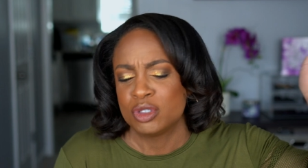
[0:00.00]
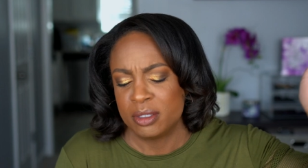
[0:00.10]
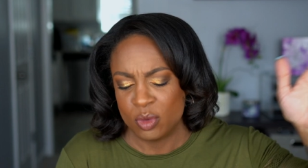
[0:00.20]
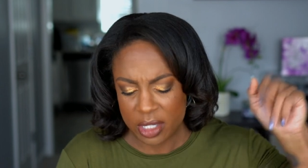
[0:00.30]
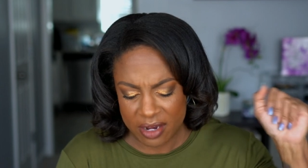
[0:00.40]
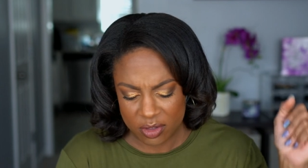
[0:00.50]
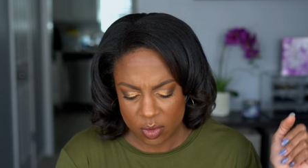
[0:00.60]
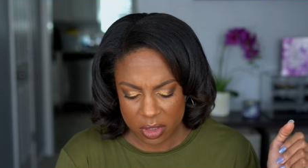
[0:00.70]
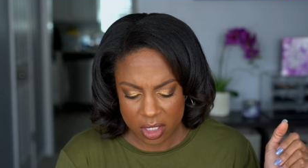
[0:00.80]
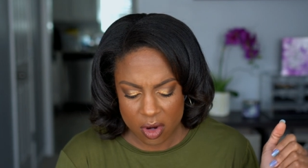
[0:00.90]
drum, whatever
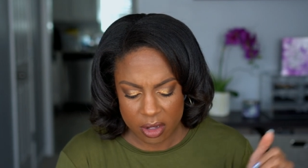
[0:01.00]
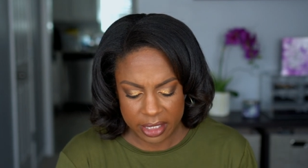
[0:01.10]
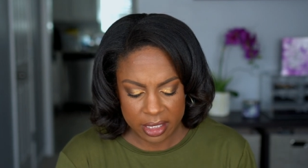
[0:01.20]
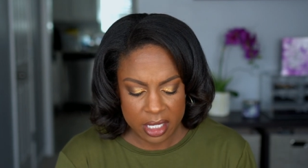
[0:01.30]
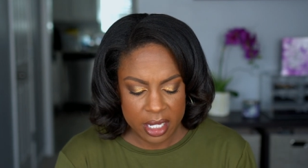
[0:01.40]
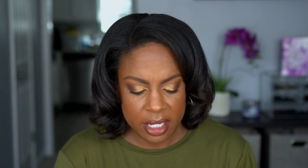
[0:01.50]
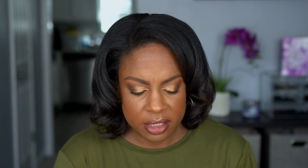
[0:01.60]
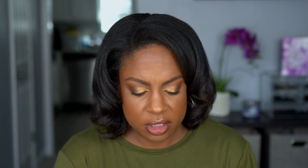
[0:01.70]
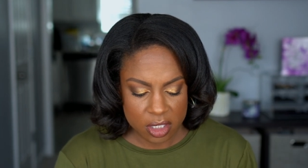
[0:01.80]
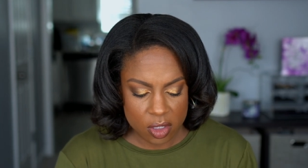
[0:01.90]
you want to call it.
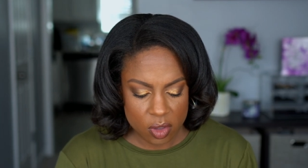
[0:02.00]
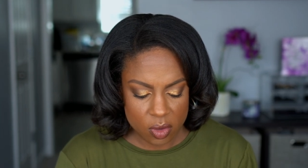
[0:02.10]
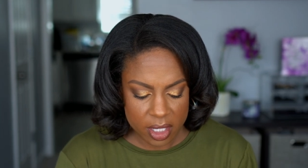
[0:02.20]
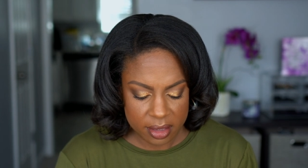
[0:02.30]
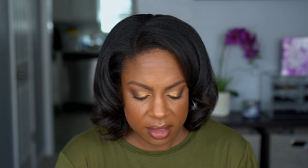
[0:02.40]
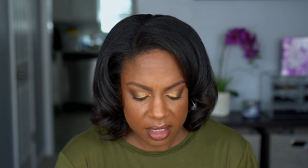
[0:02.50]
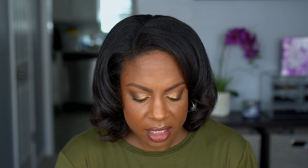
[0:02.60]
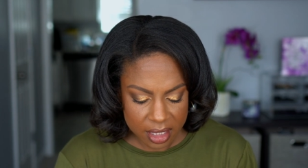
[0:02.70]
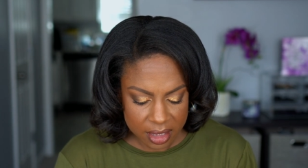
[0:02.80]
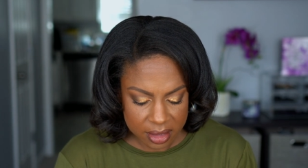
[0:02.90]
So
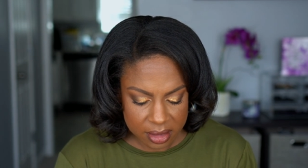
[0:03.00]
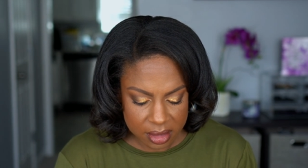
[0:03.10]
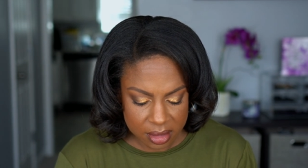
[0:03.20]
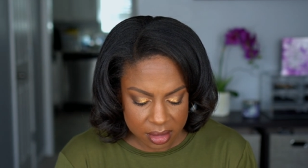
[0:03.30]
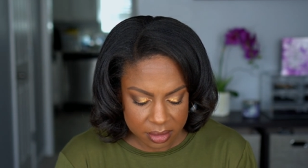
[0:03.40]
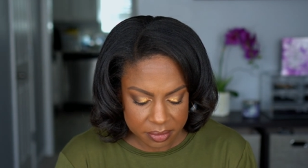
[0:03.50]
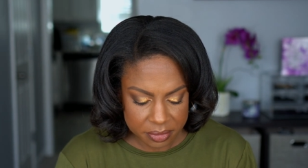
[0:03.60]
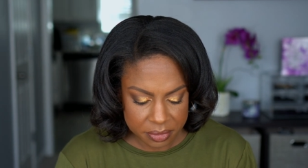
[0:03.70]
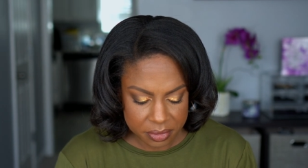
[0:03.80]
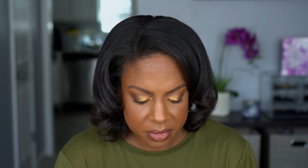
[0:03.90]
this
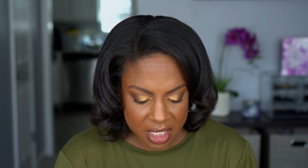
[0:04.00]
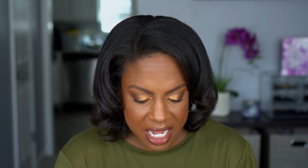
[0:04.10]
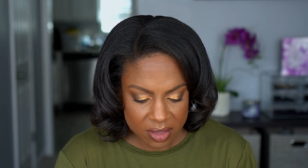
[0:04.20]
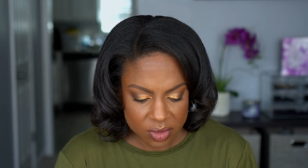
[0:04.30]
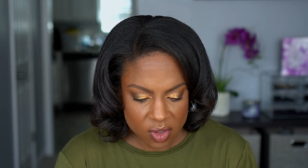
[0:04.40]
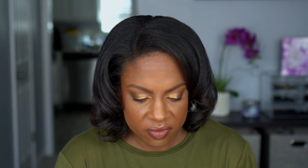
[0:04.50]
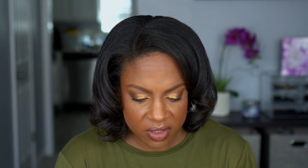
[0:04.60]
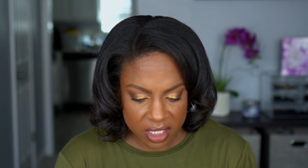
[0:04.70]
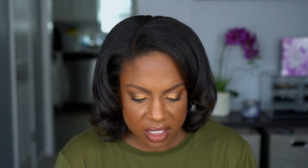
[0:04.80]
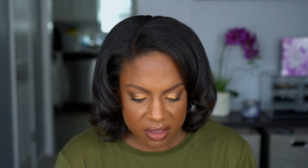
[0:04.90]
I don't know if
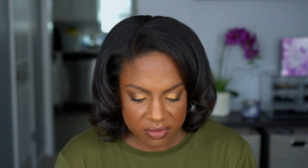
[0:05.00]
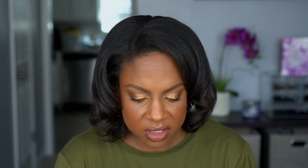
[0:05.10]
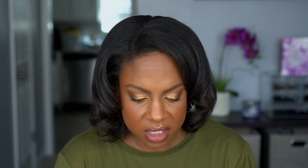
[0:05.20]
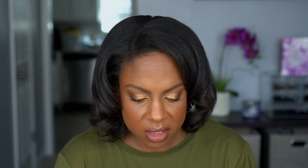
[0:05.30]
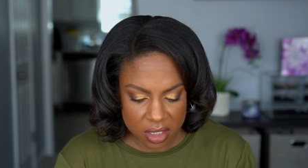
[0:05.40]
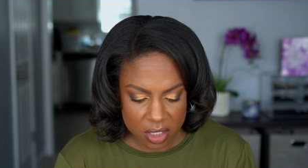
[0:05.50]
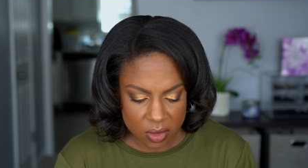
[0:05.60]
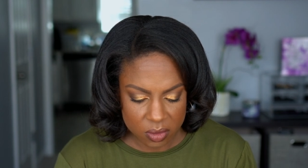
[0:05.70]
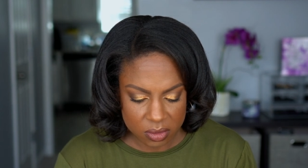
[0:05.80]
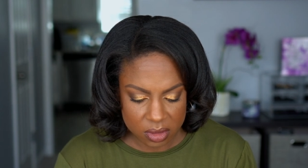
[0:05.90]
it gives the
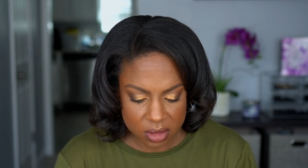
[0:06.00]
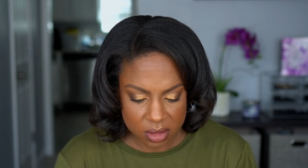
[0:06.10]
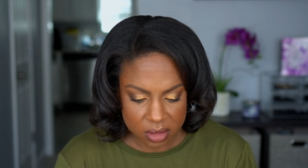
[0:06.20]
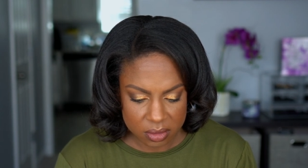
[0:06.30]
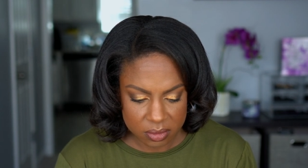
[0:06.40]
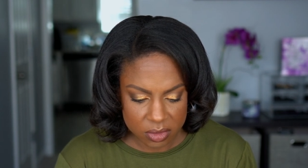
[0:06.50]
notes.